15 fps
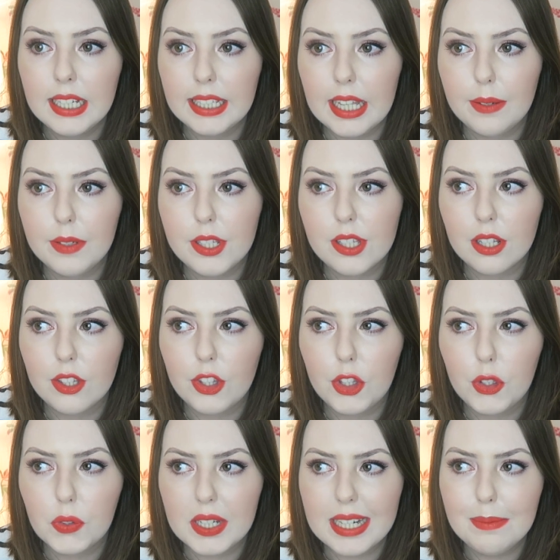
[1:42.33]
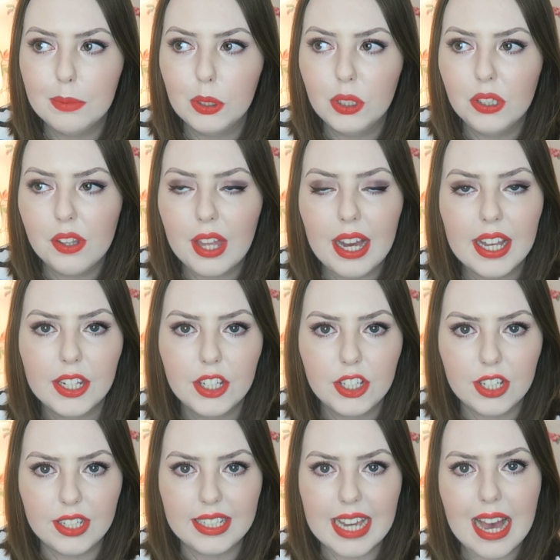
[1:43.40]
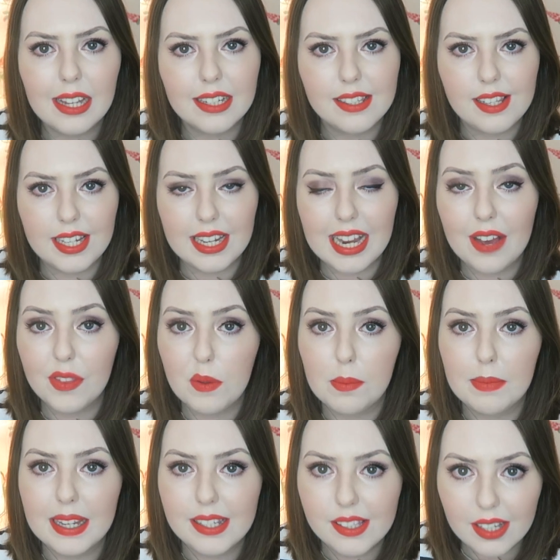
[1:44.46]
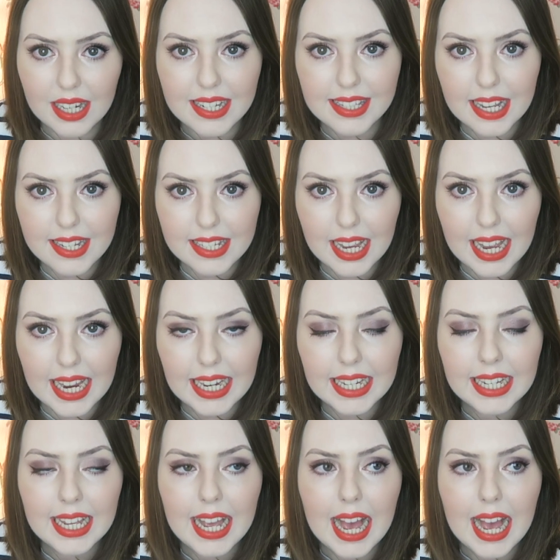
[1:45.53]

There was 3 more that I couldn't get because they didn't have them in my size that day,